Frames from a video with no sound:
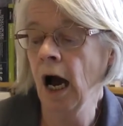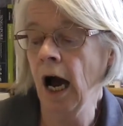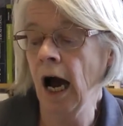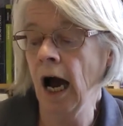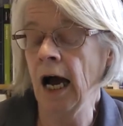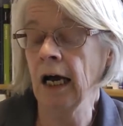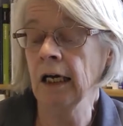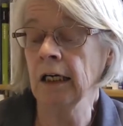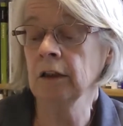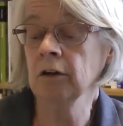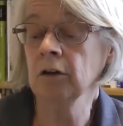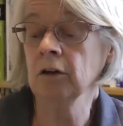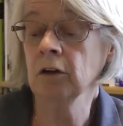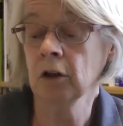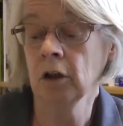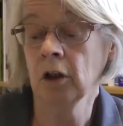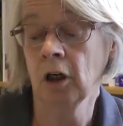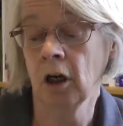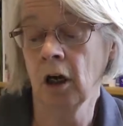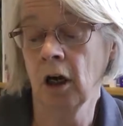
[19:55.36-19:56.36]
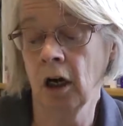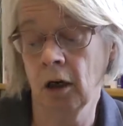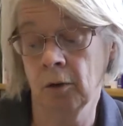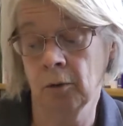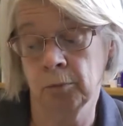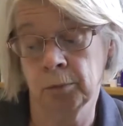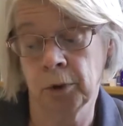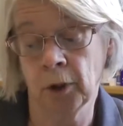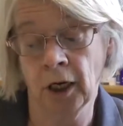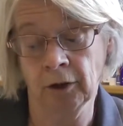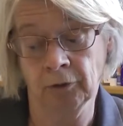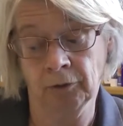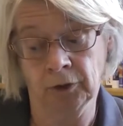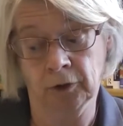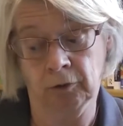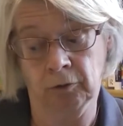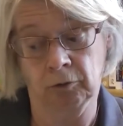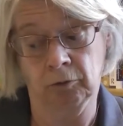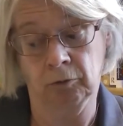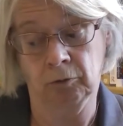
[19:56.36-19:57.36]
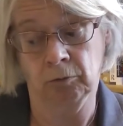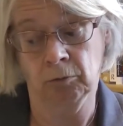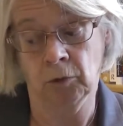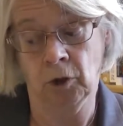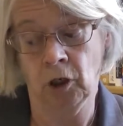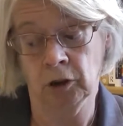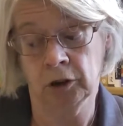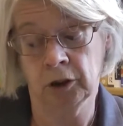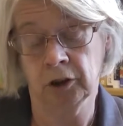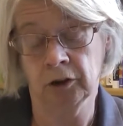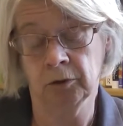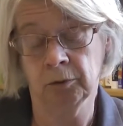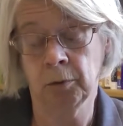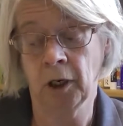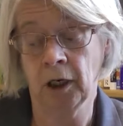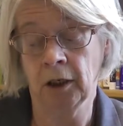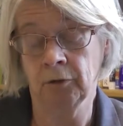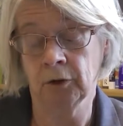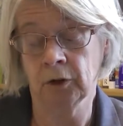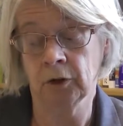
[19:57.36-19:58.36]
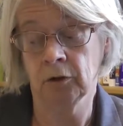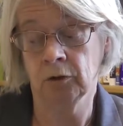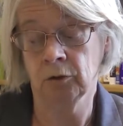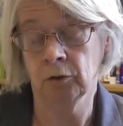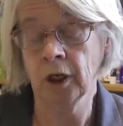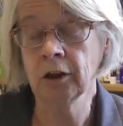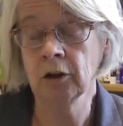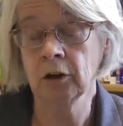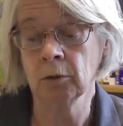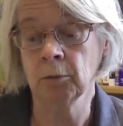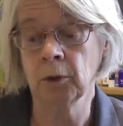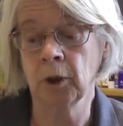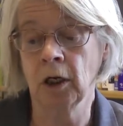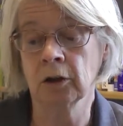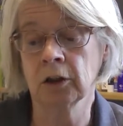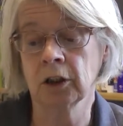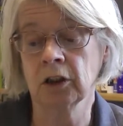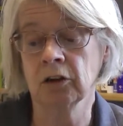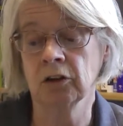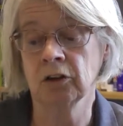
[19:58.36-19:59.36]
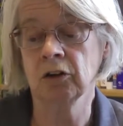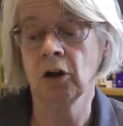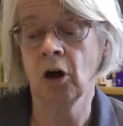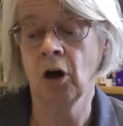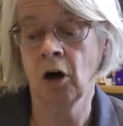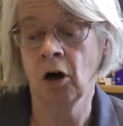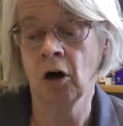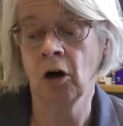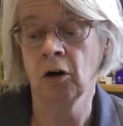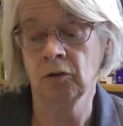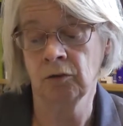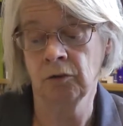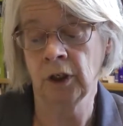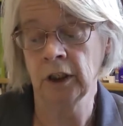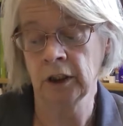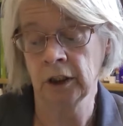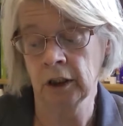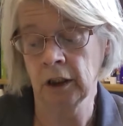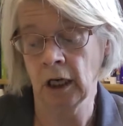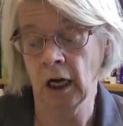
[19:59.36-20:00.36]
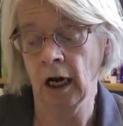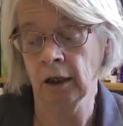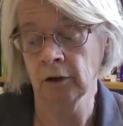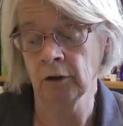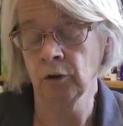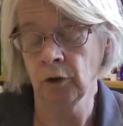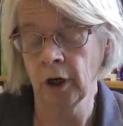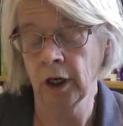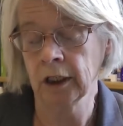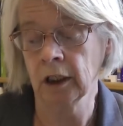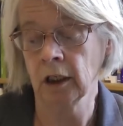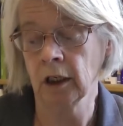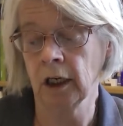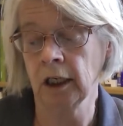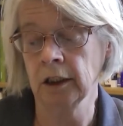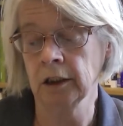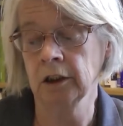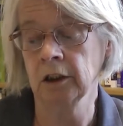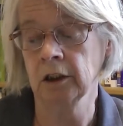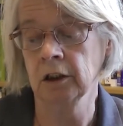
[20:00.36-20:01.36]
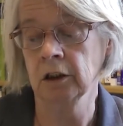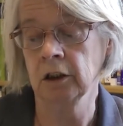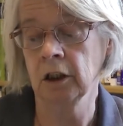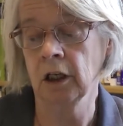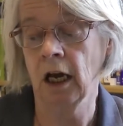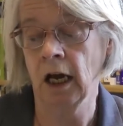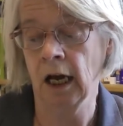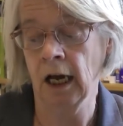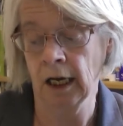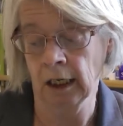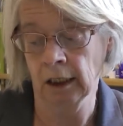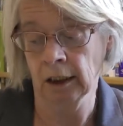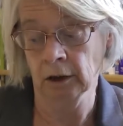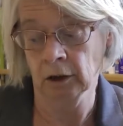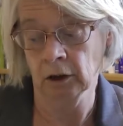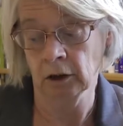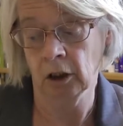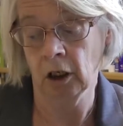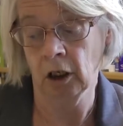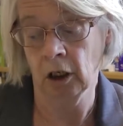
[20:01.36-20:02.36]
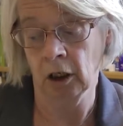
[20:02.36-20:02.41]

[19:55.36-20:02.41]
And private markets, private rental markets are very unregulated and